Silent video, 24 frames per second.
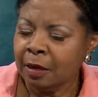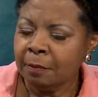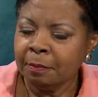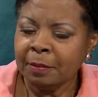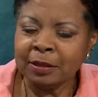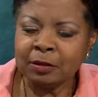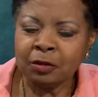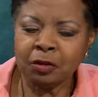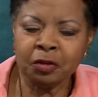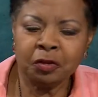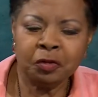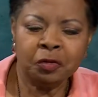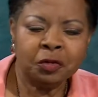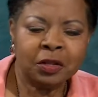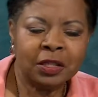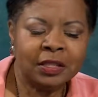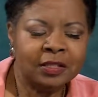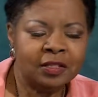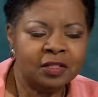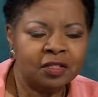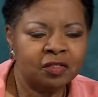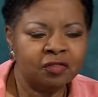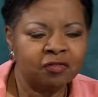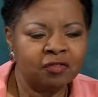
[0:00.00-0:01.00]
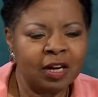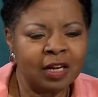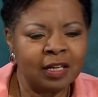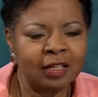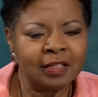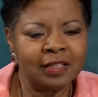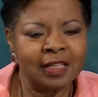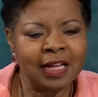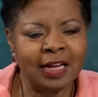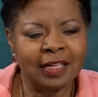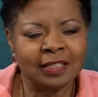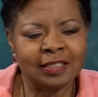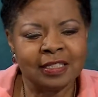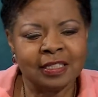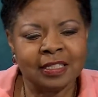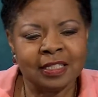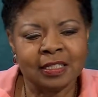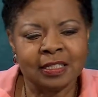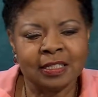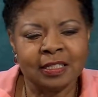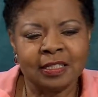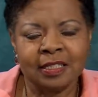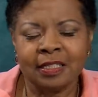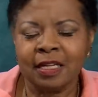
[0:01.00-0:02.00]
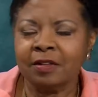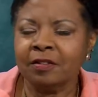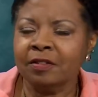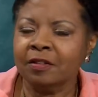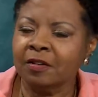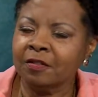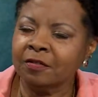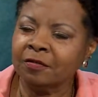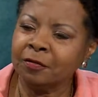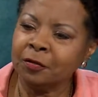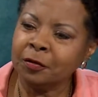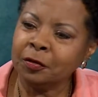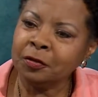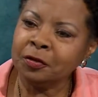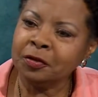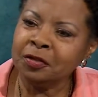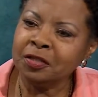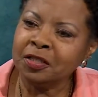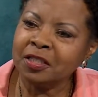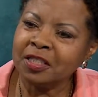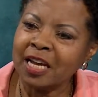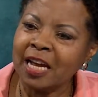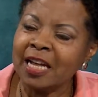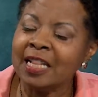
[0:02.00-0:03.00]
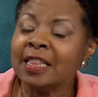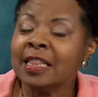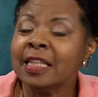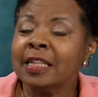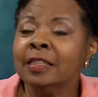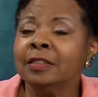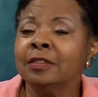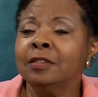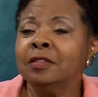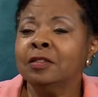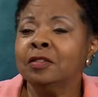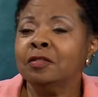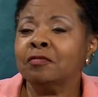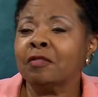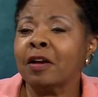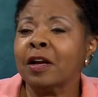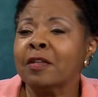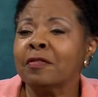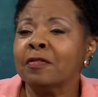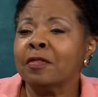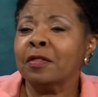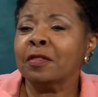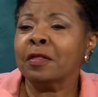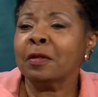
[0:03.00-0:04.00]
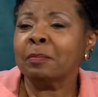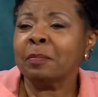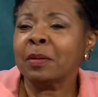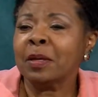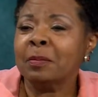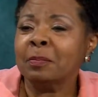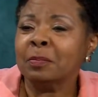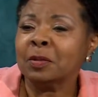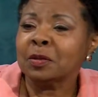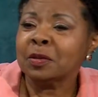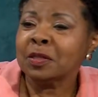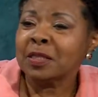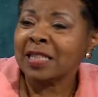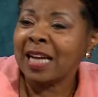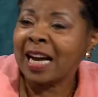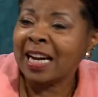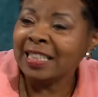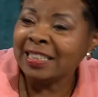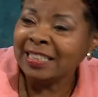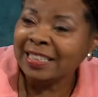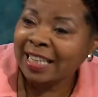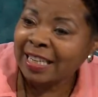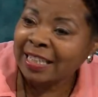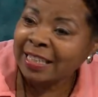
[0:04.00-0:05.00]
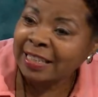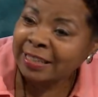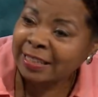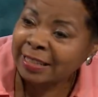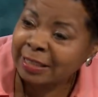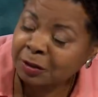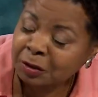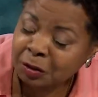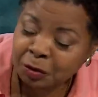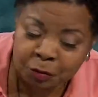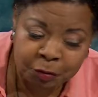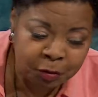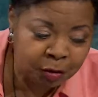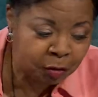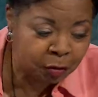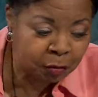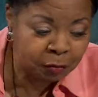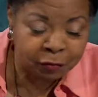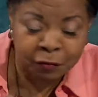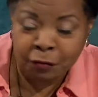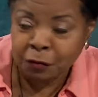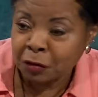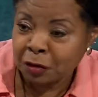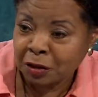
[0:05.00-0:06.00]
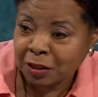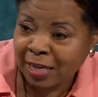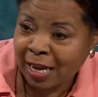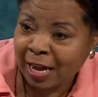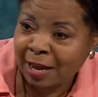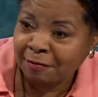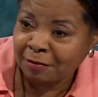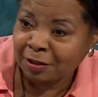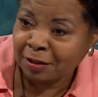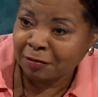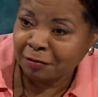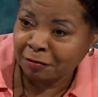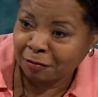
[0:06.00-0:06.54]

But do you construct that city center first and then strengthen the people's identity to it? You first have it,